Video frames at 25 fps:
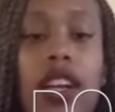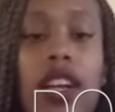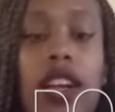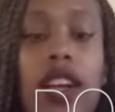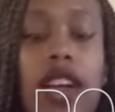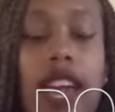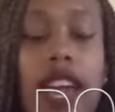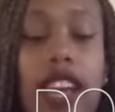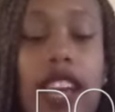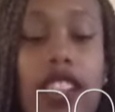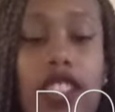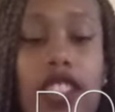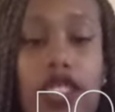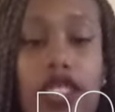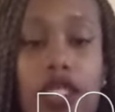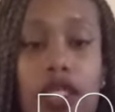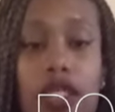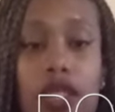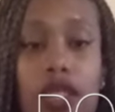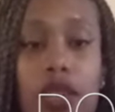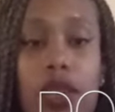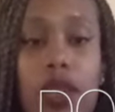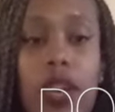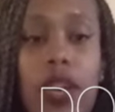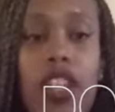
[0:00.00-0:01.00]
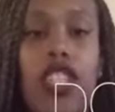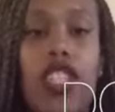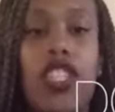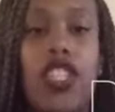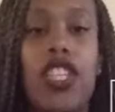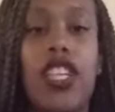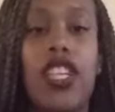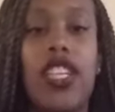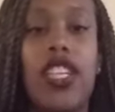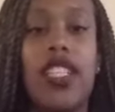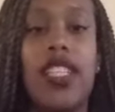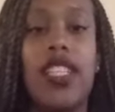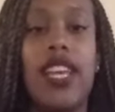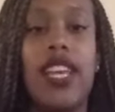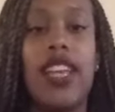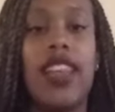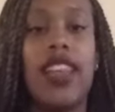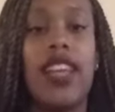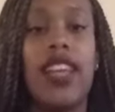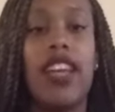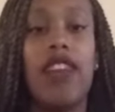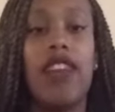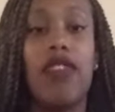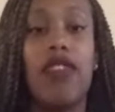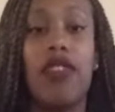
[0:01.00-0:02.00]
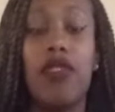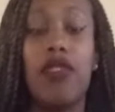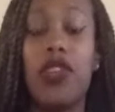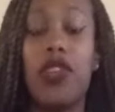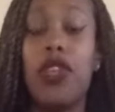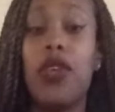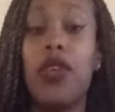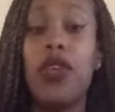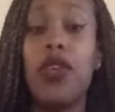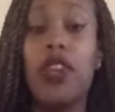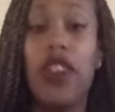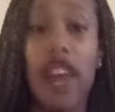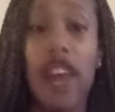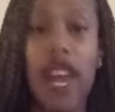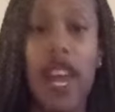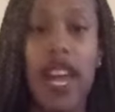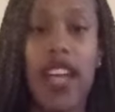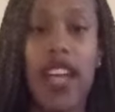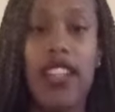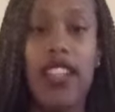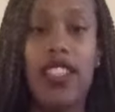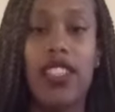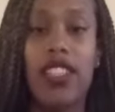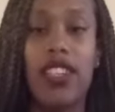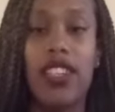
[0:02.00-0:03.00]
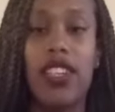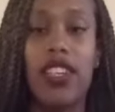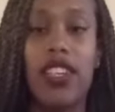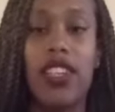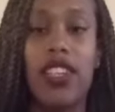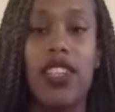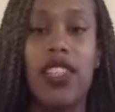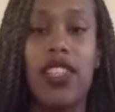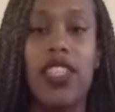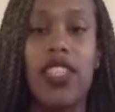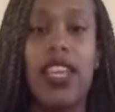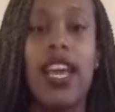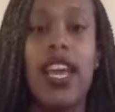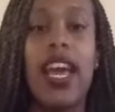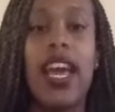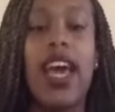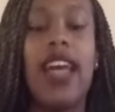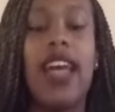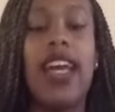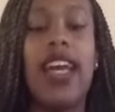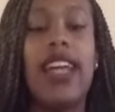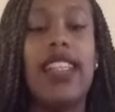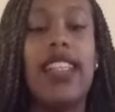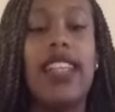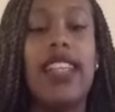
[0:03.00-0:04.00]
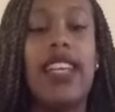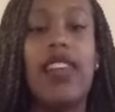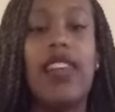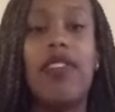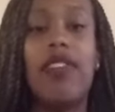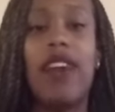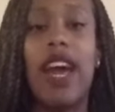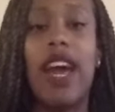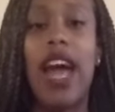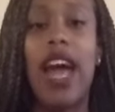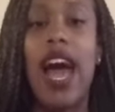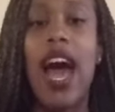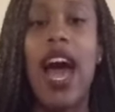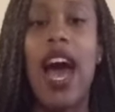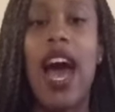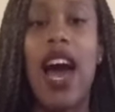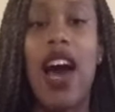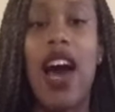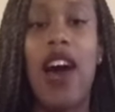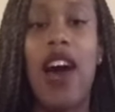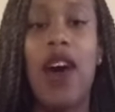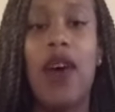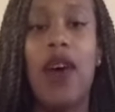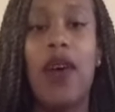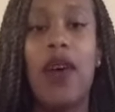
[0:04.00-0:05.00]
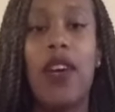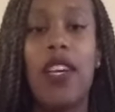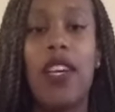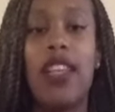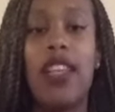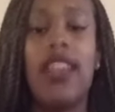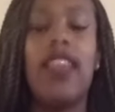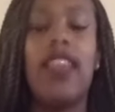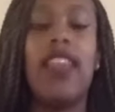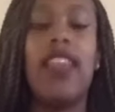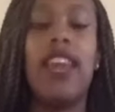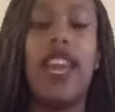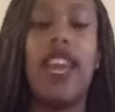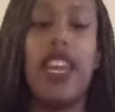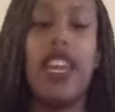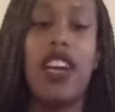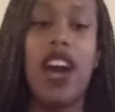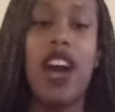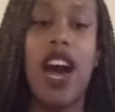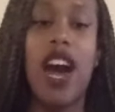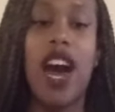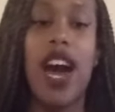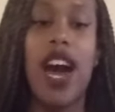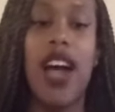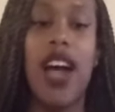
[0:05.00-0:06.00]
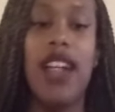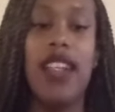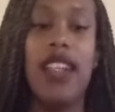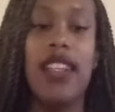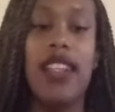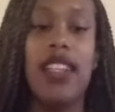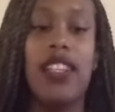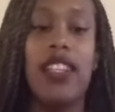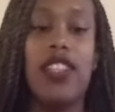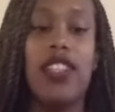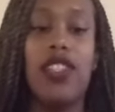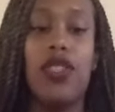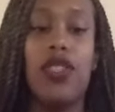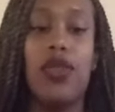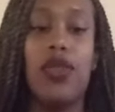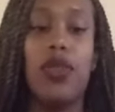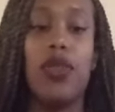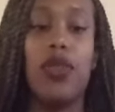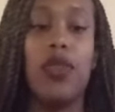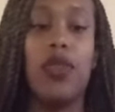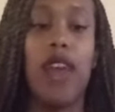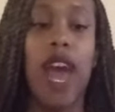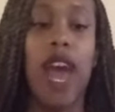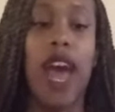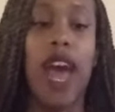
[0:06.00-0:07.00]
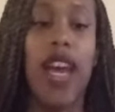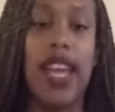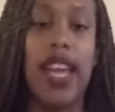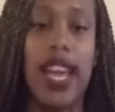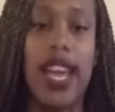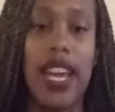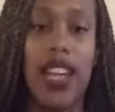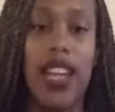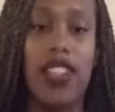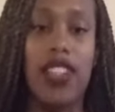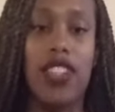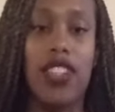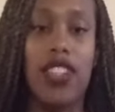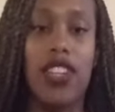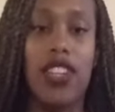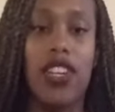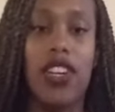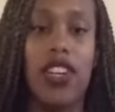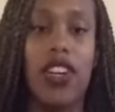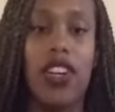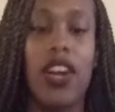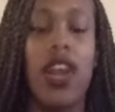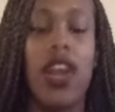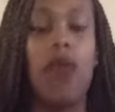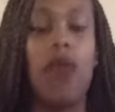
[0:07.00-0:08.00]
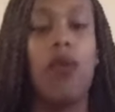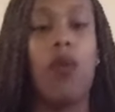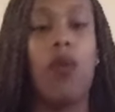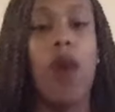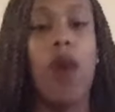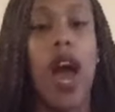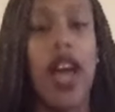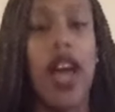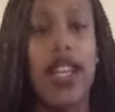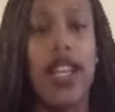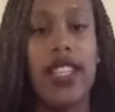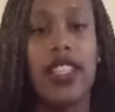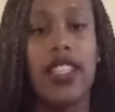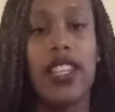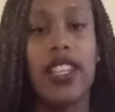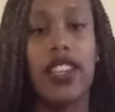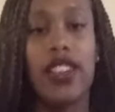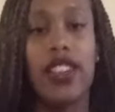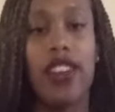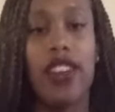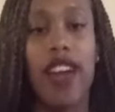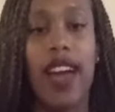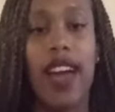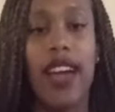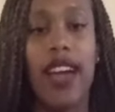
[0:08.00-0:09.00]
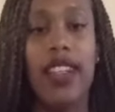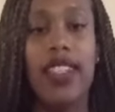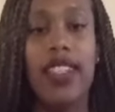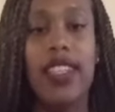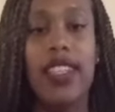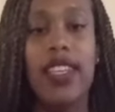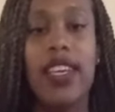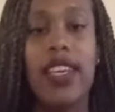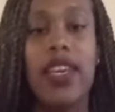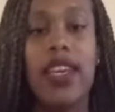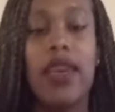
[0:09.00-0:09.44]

answer those questions and then review your answers and identify how they got to that answer and why it's correct.